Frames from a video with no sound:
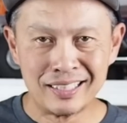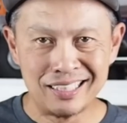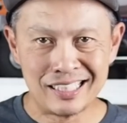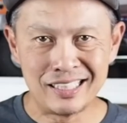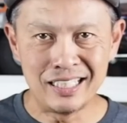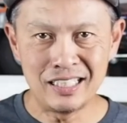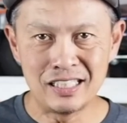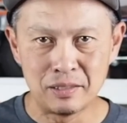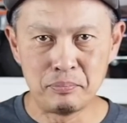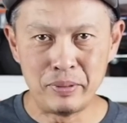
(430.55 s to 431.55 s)
this thing
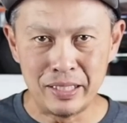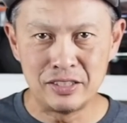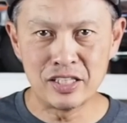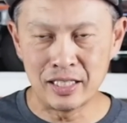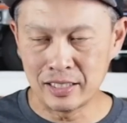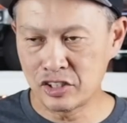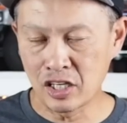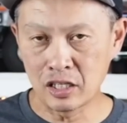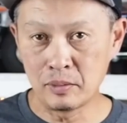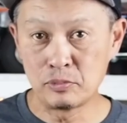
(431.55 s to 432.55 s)
is a big giant
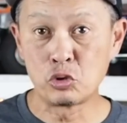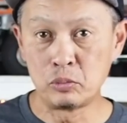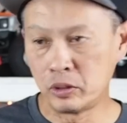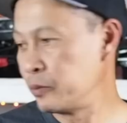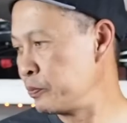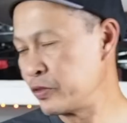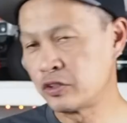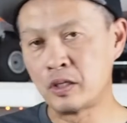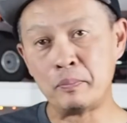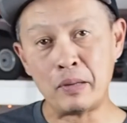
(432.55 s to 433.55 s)
shock absorber
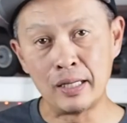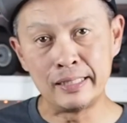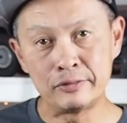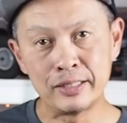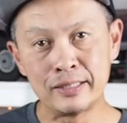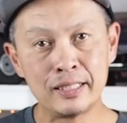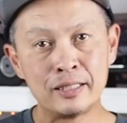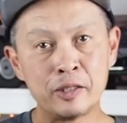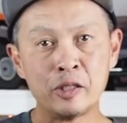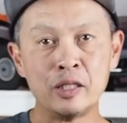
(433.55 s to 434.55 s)
so the body right there